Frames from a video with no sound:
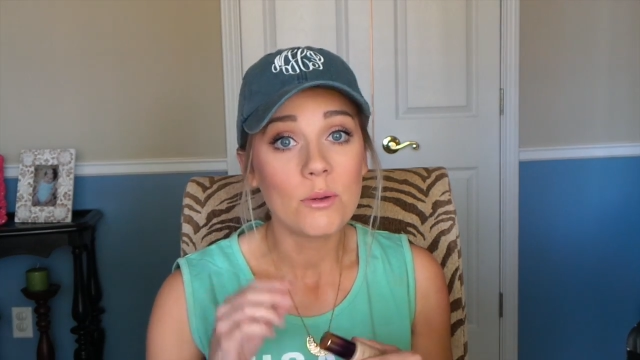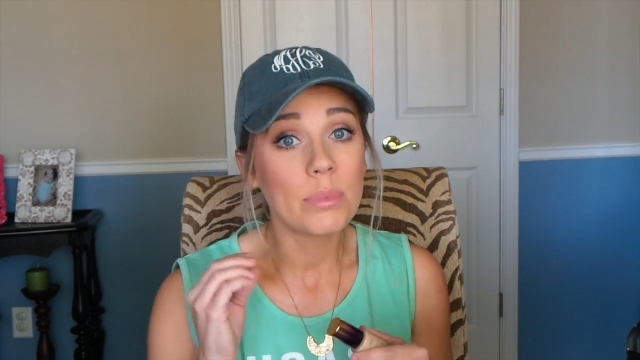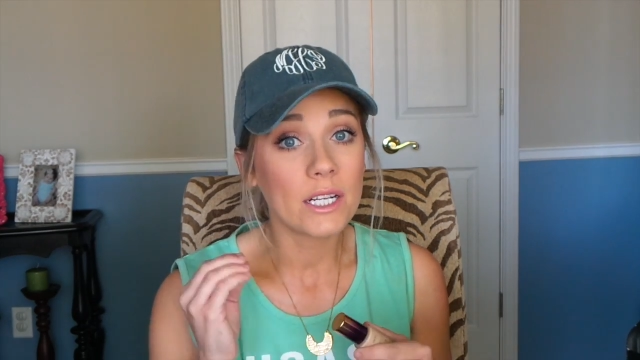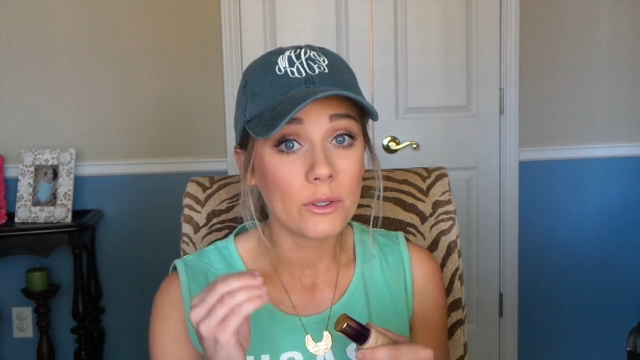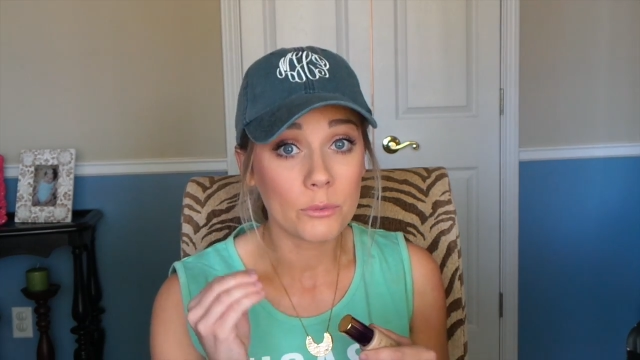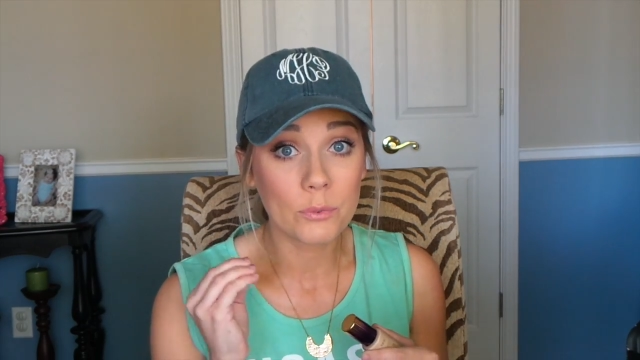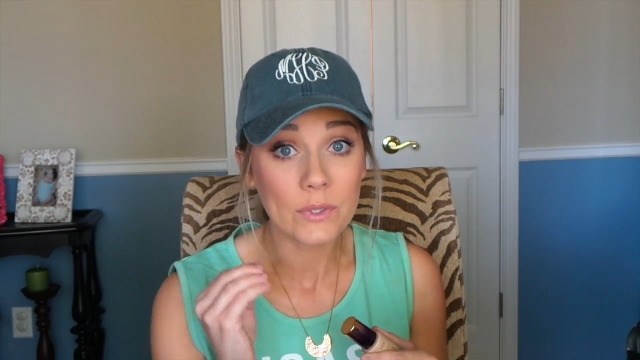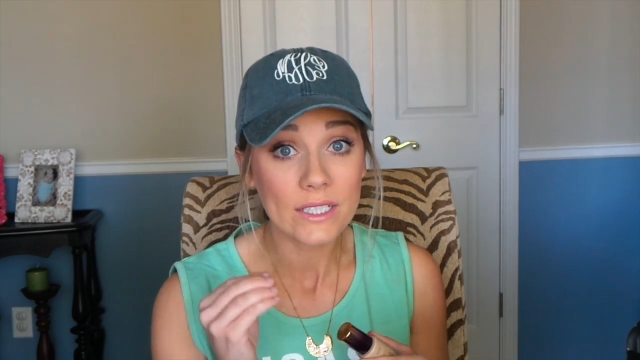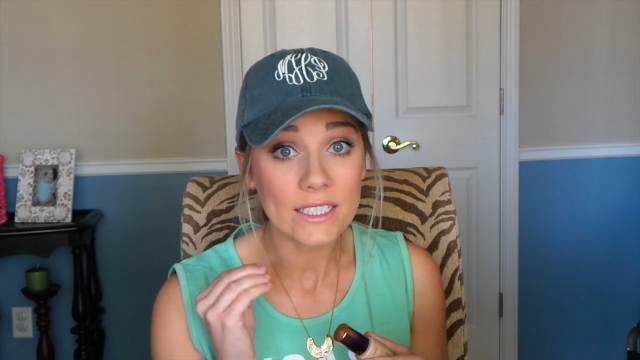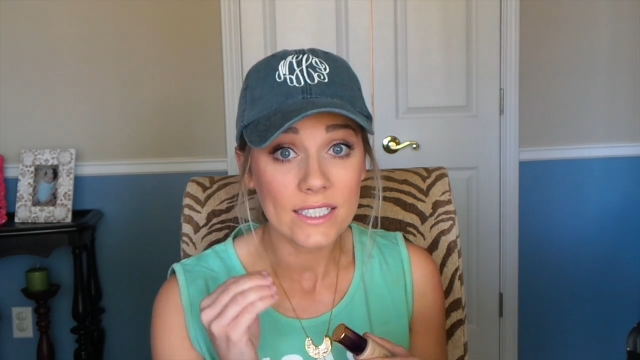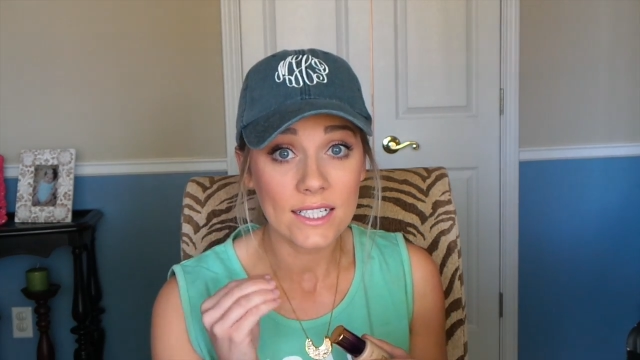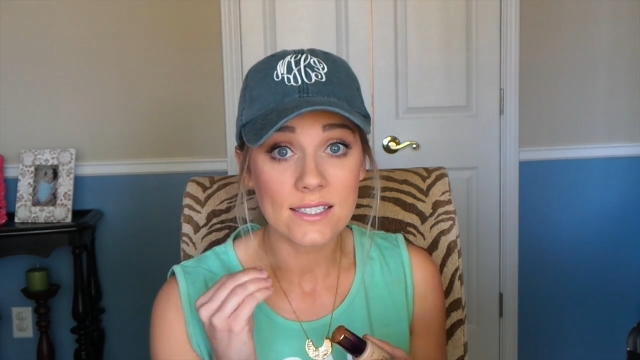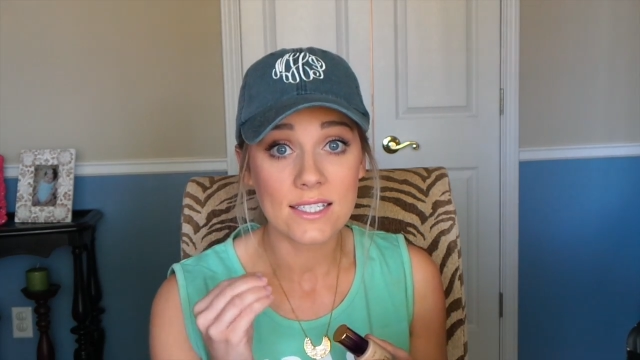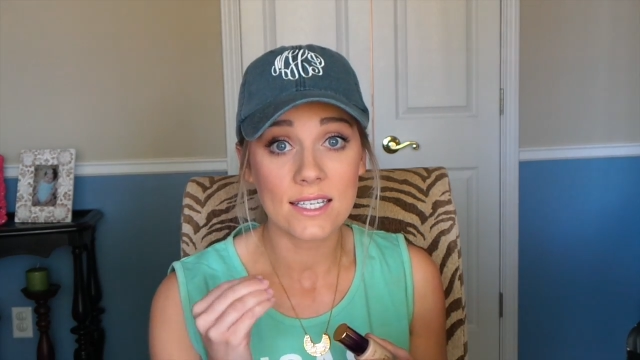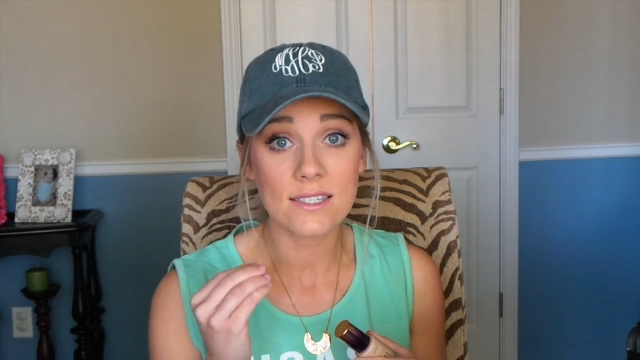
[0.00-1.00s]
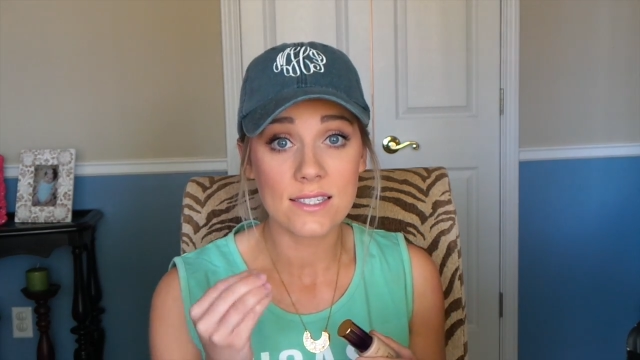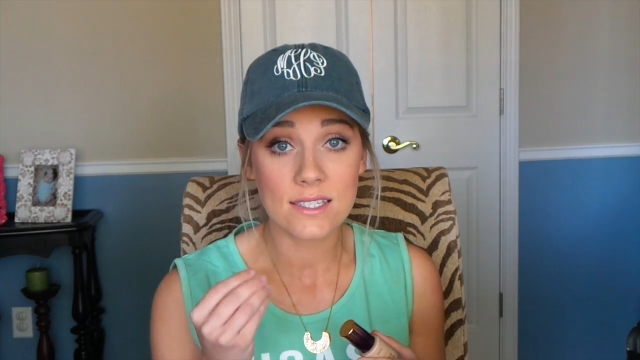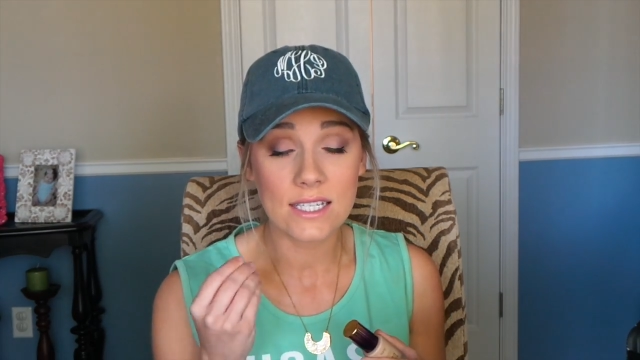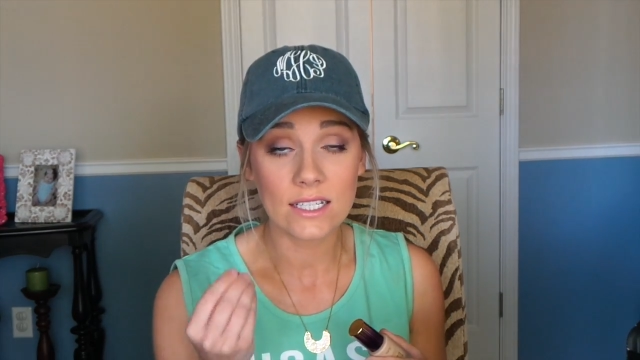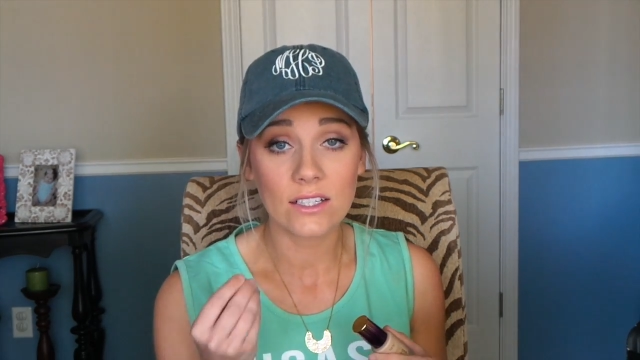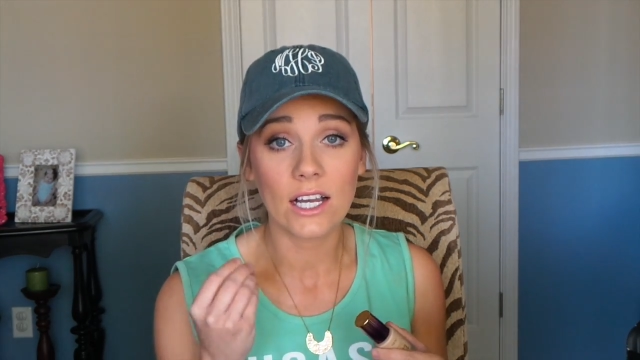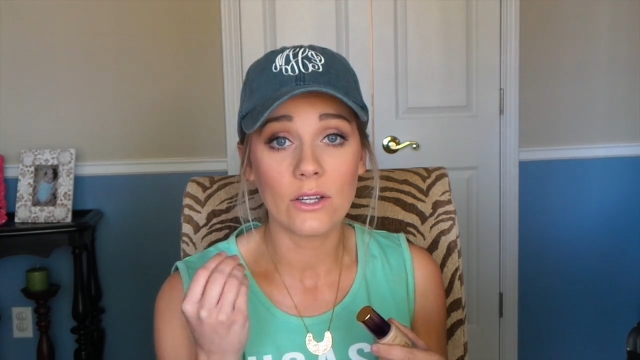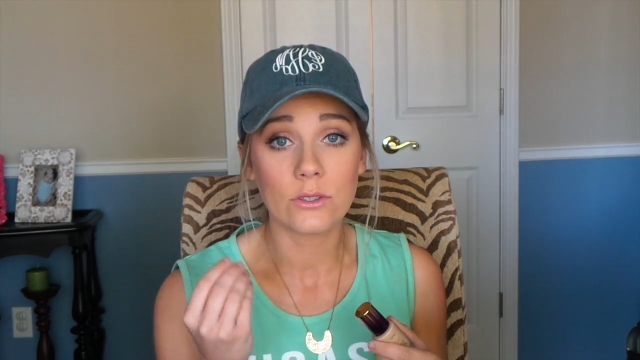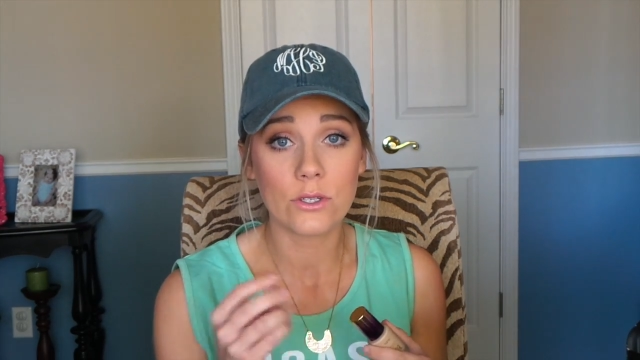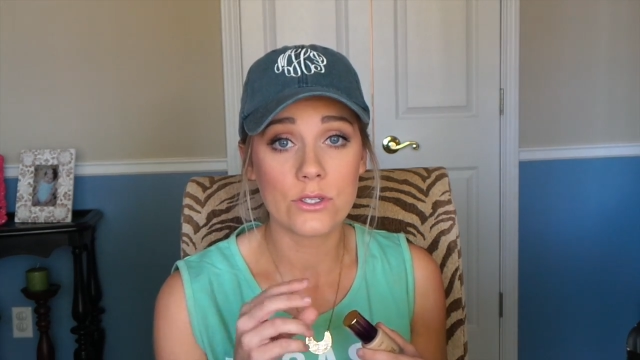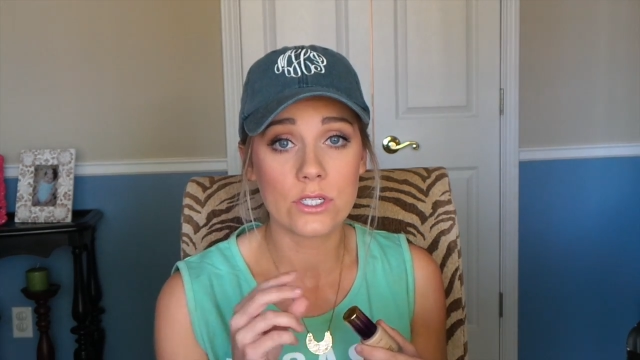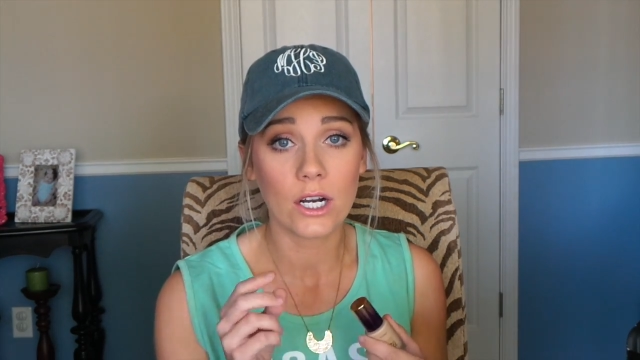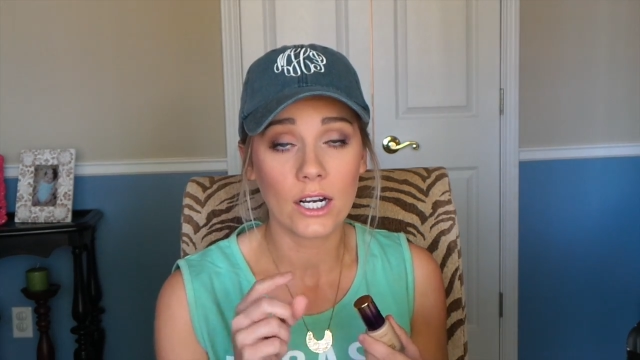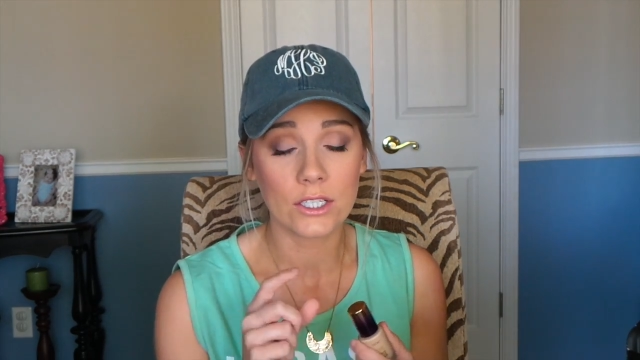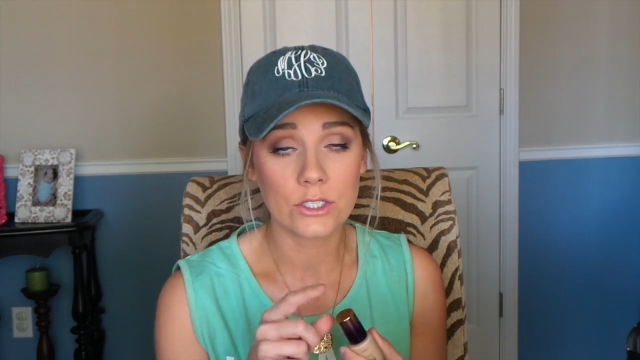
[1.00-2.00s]
but it really does conceal out those
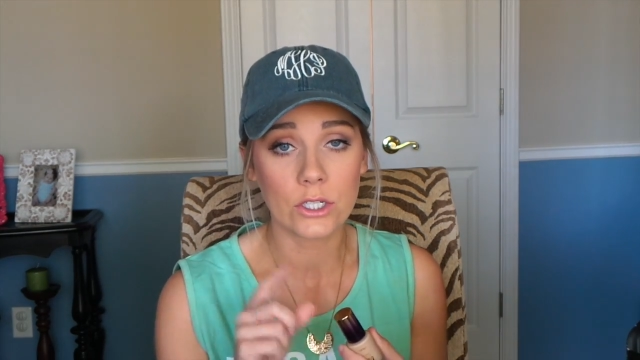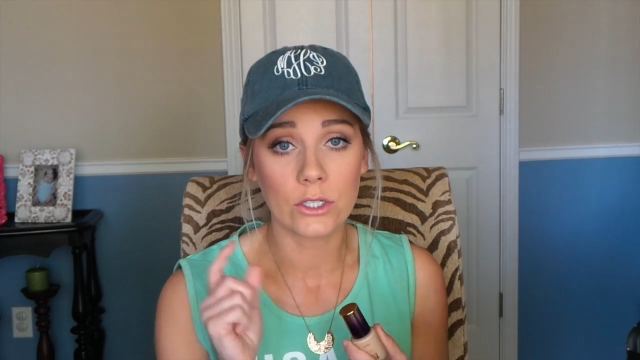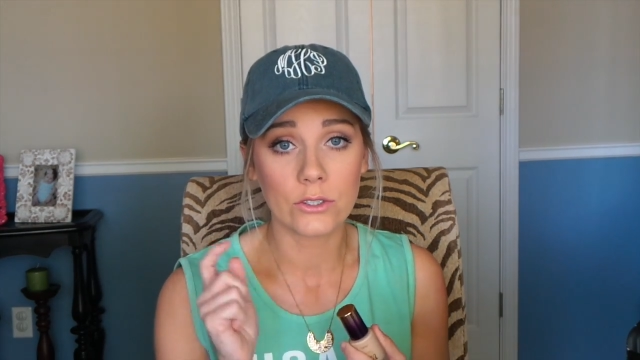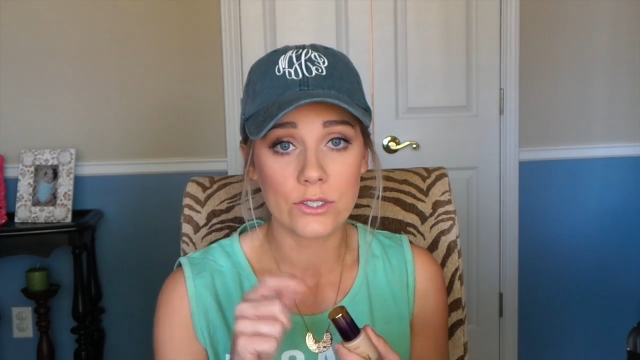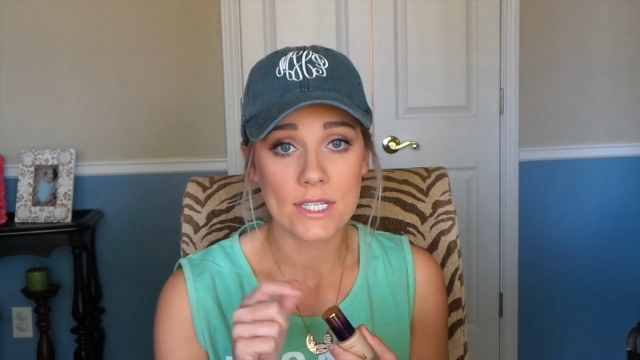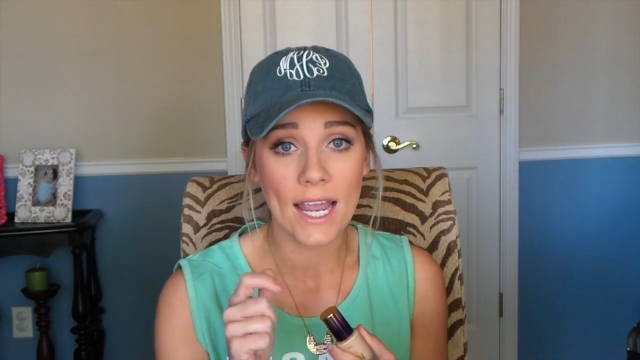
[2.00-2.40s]
dark circles.